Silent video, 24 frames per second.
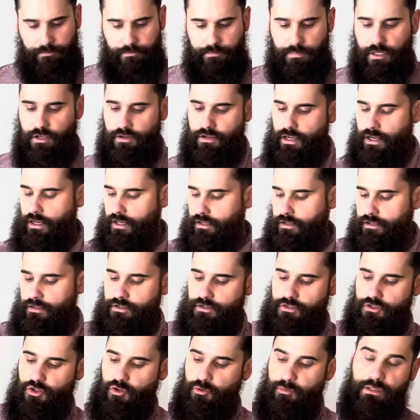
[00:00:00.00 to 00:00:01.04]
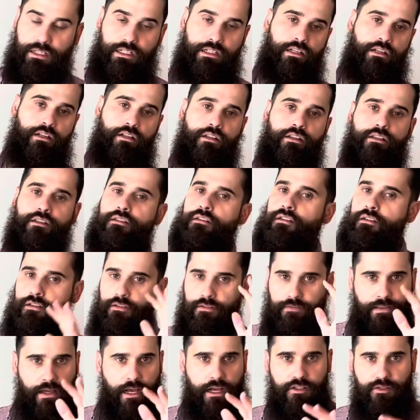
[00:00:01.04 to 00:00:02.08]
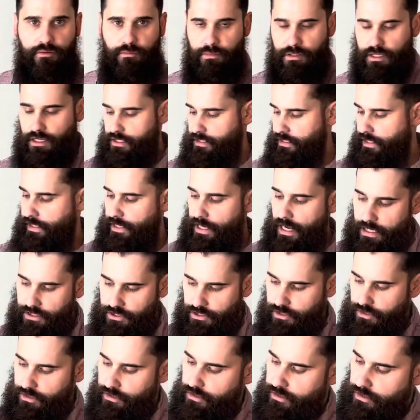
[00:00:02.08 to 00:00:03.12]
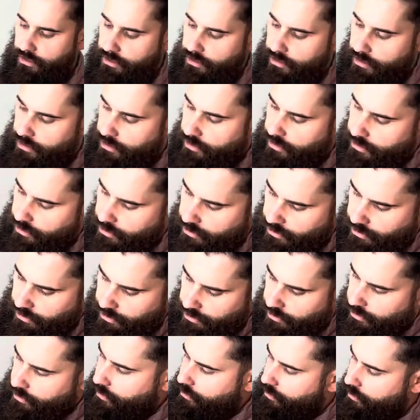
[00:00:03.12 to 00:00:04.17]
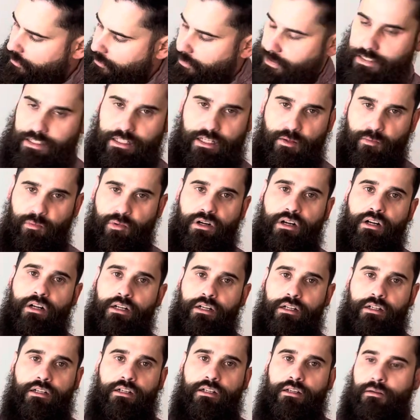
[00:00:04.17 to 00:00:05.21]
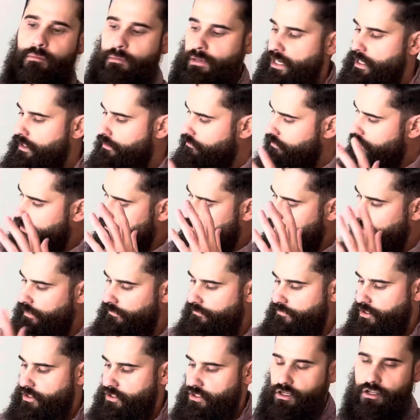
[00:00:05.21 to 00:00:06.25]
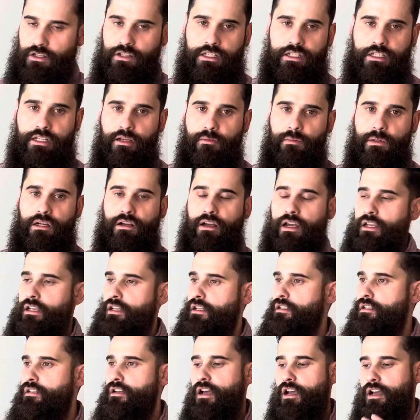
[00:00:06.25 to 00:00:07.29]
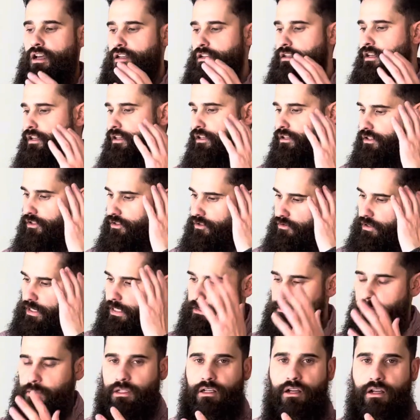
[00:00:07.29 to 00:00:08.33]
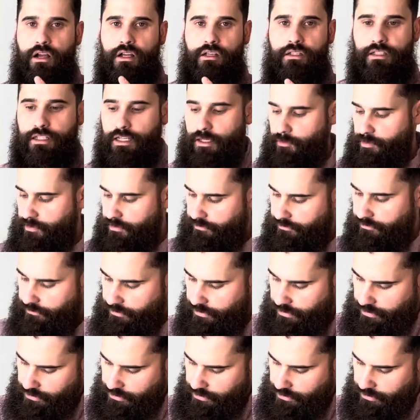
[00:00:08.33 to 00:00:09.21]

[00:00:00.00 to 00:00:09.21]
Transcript: Okay, so the big deal is $1,000. I got you. The zipper, man. When I first saw these come out, I couldn't grasp the concept of